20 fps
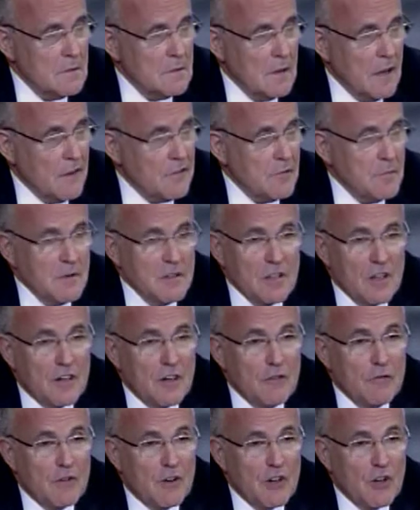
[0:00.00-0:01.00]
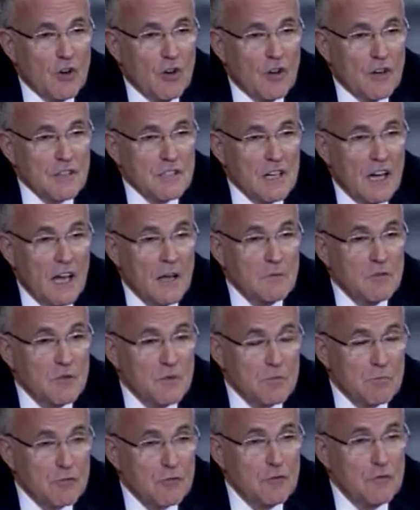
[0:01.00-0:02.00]
hasn't been done in a very long time, to
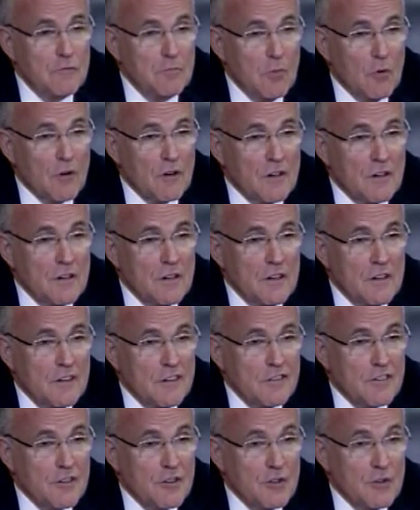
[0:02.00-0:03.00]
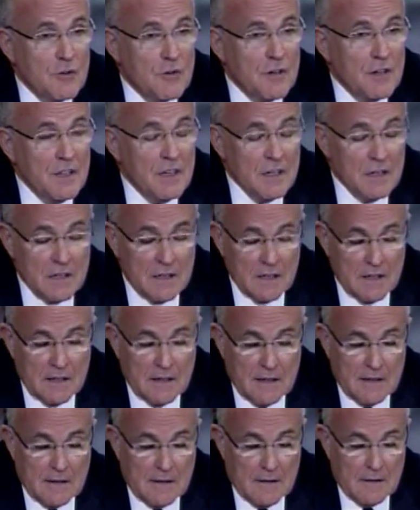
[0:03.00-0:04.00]
improve border security.
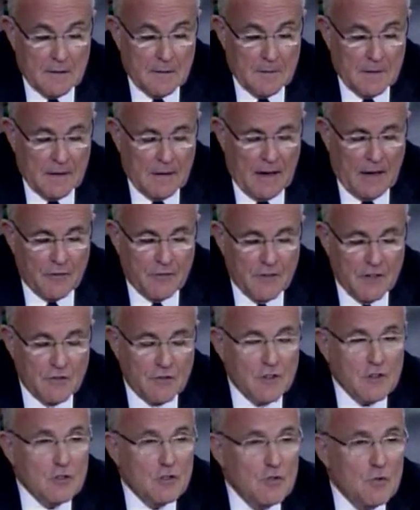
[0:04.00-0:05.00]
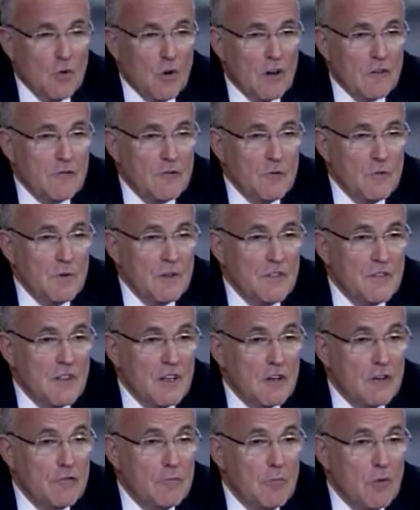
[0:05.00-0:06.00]
I think that too often we
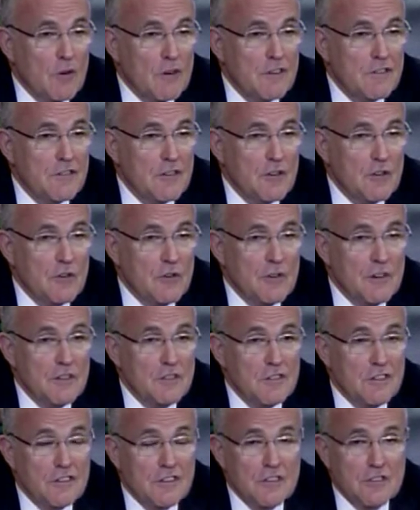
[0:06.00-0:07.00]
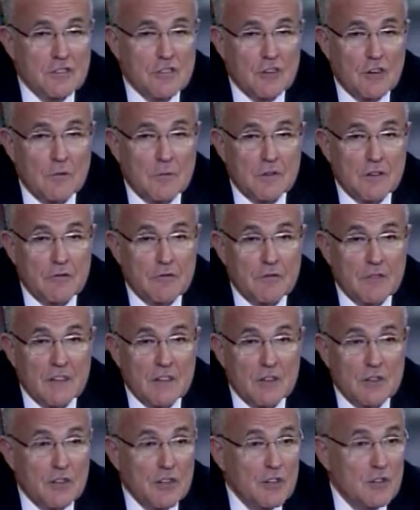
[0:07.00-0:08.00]
think of border security just in terms of
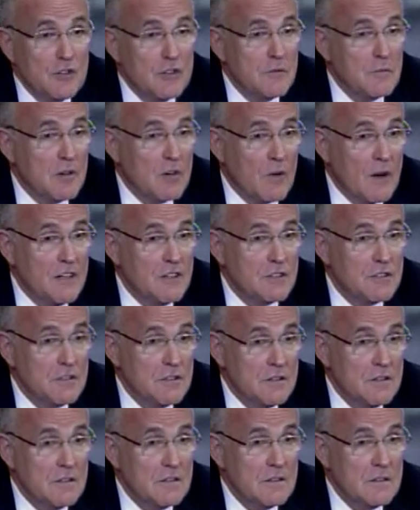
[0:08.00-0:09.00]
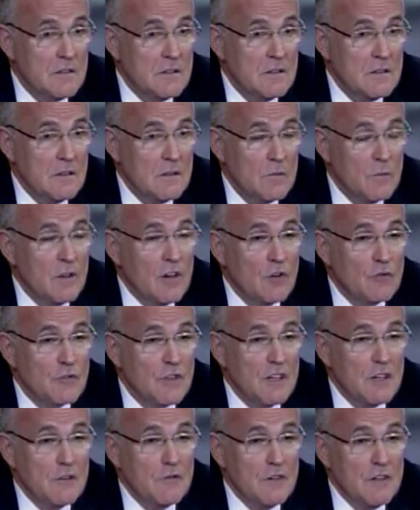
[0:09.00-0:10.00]
illegal immigration. We don't
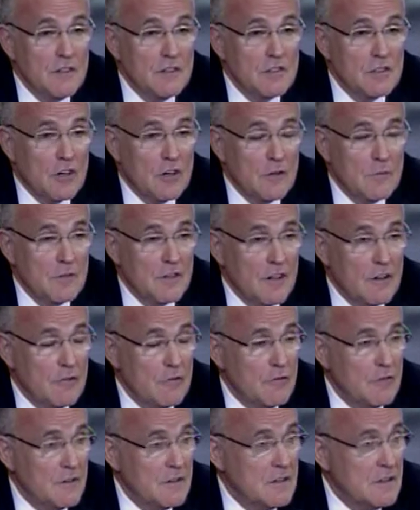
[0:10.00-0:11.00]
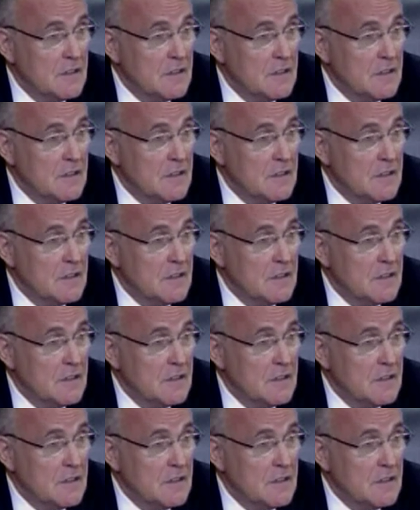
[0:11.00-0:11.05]
think of it in terms of,